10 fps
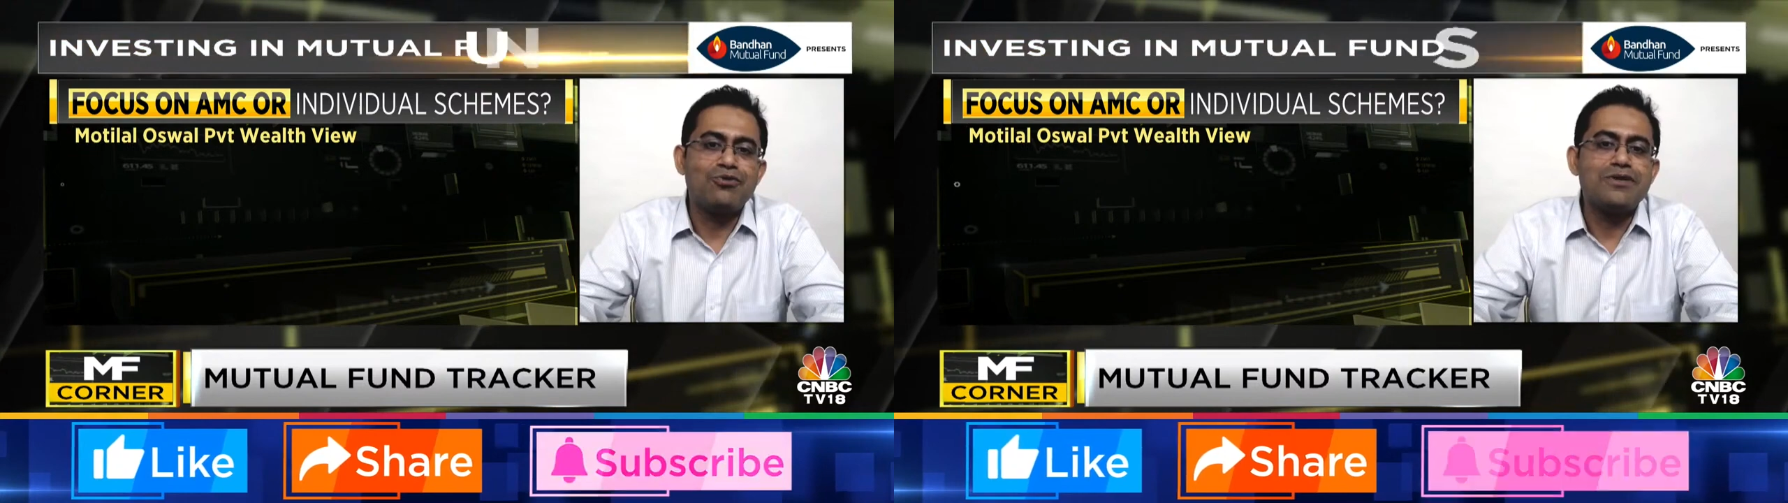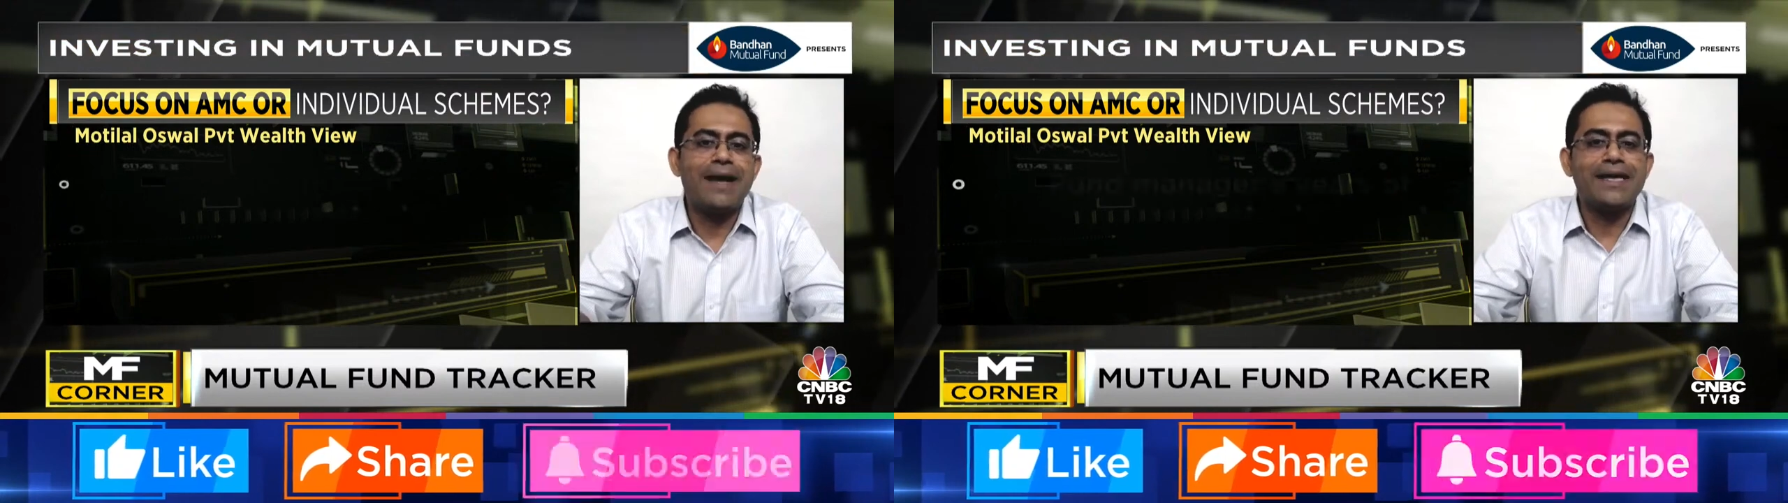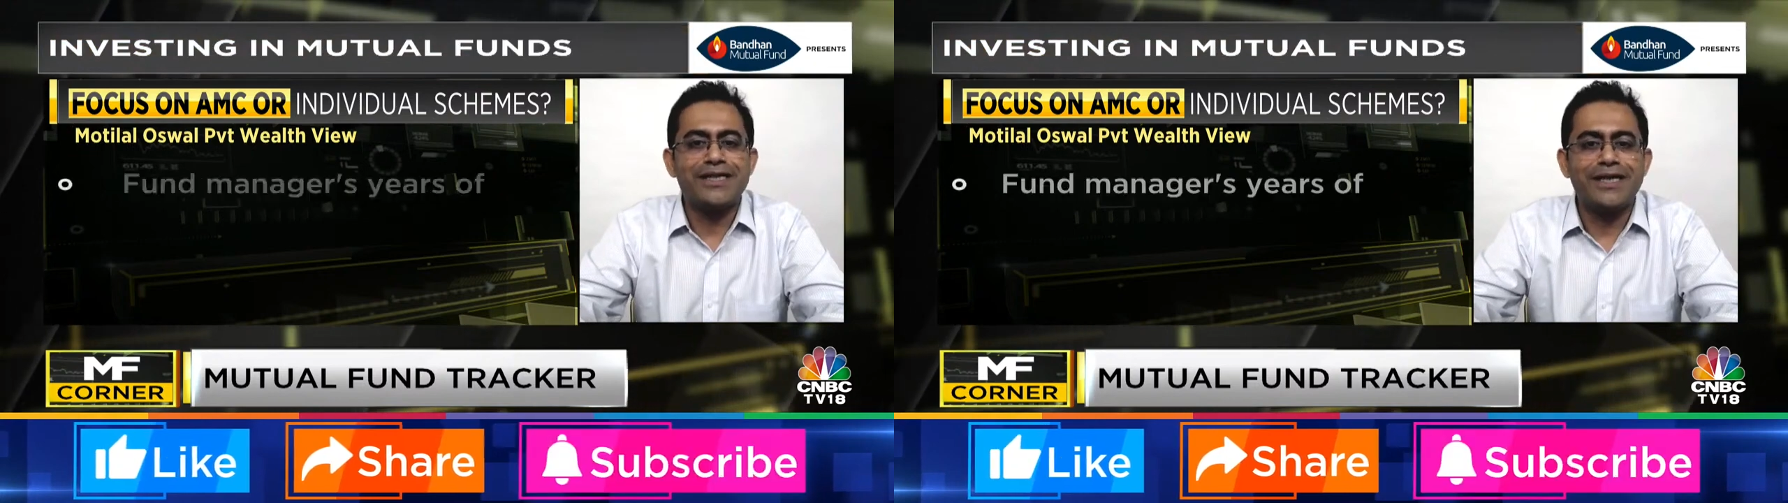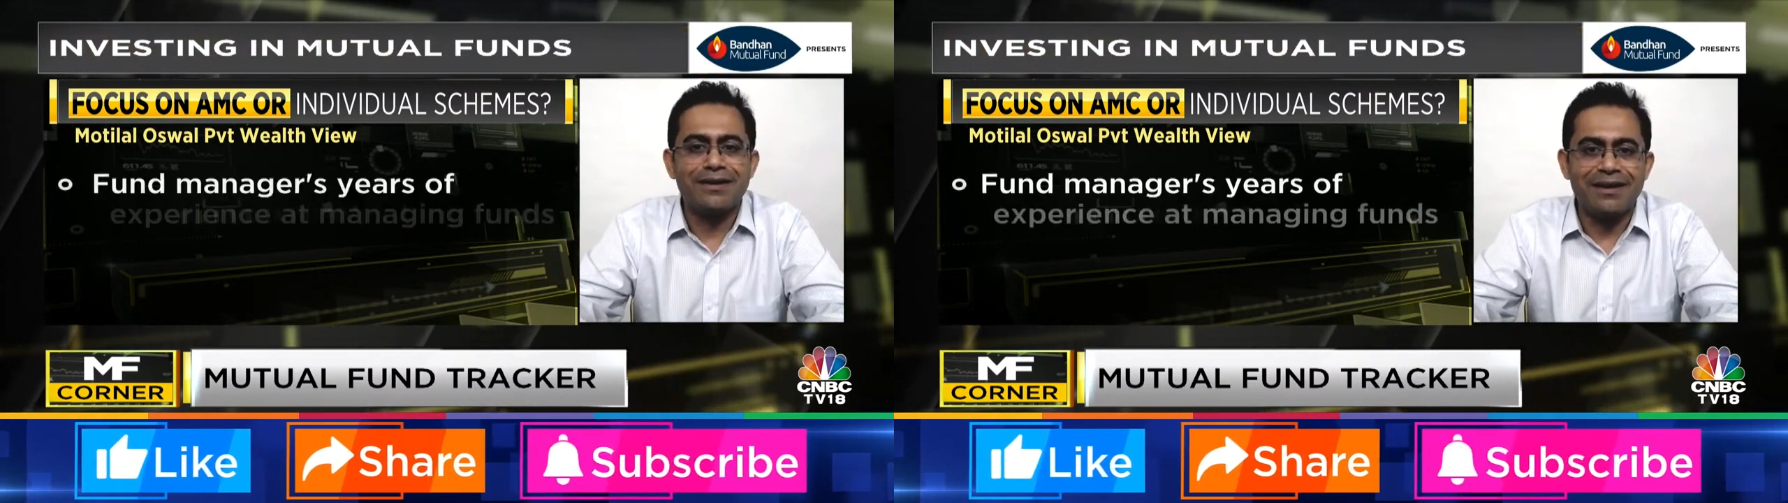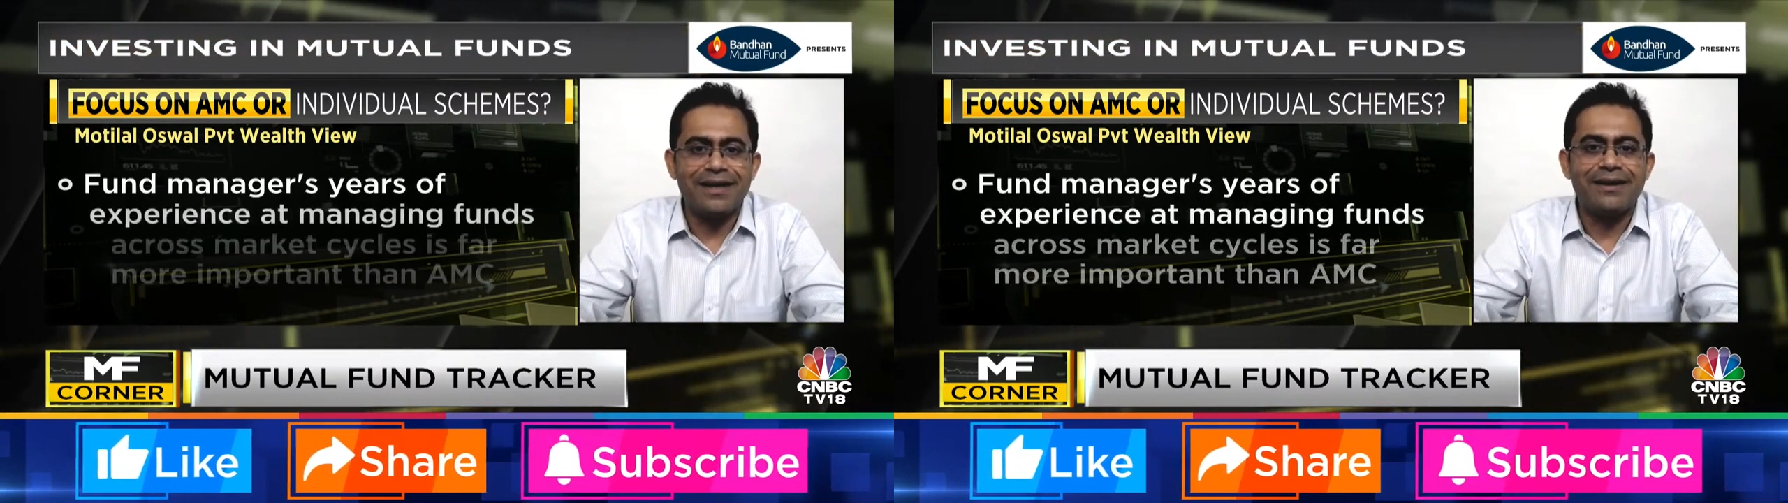managing it
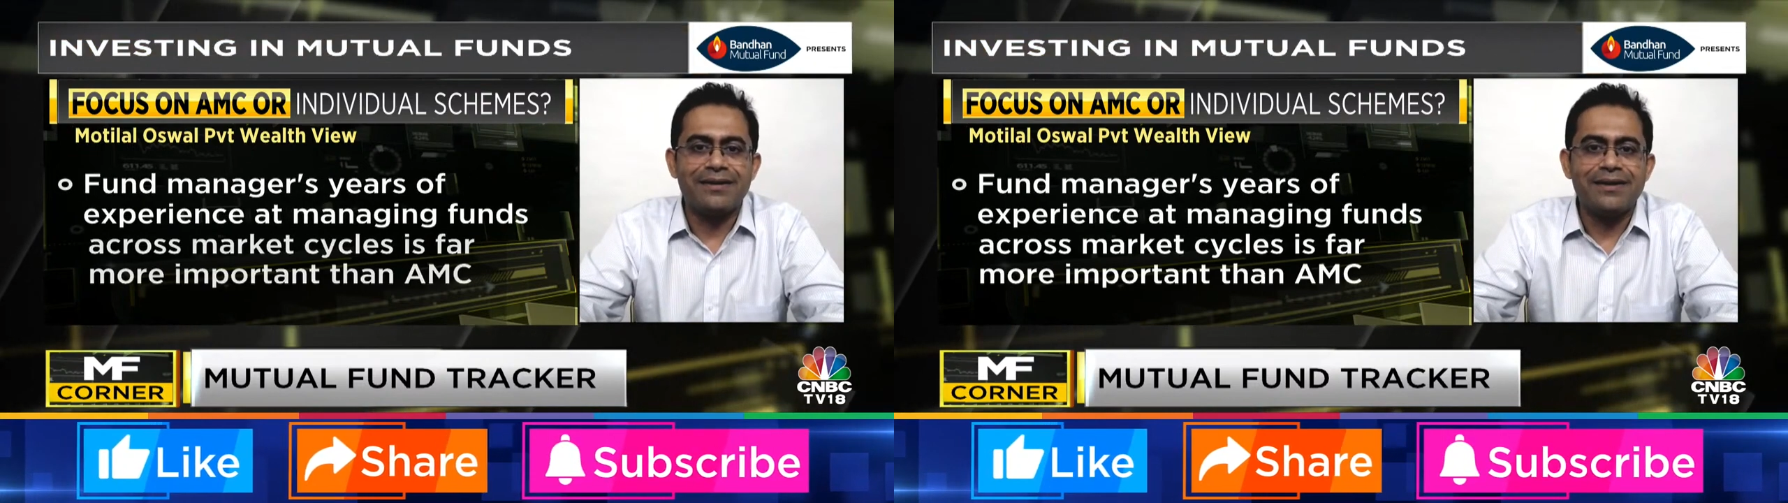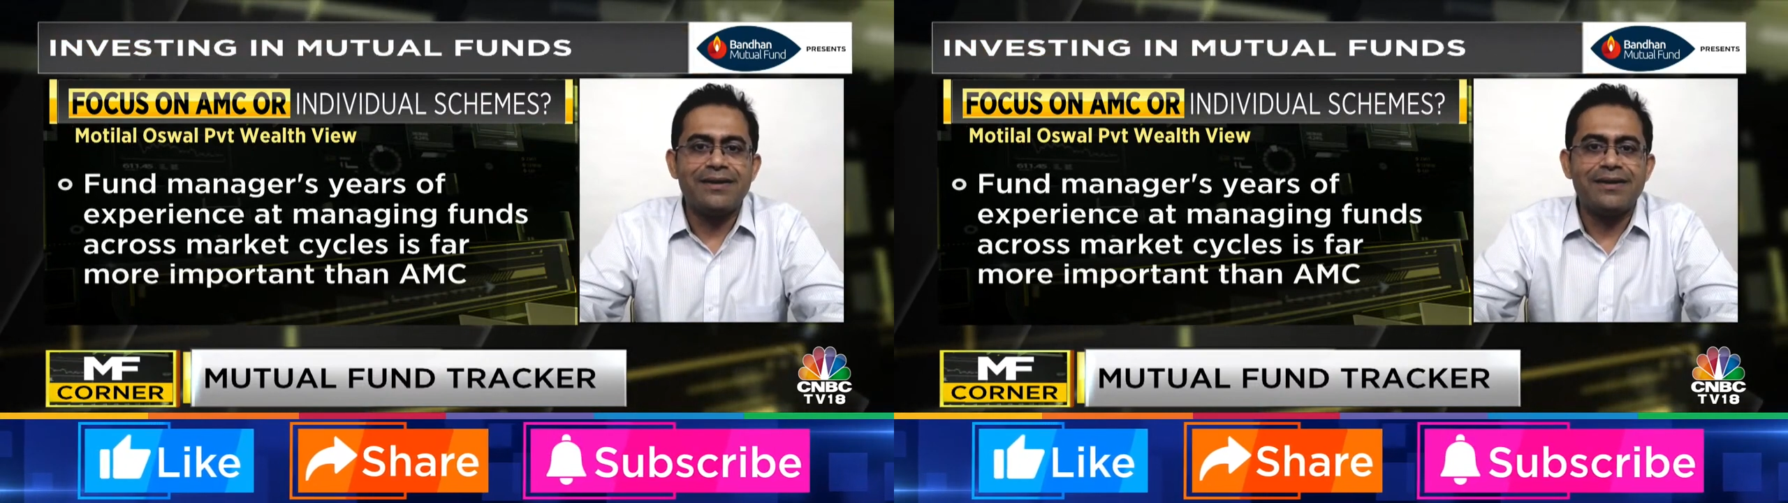earlier,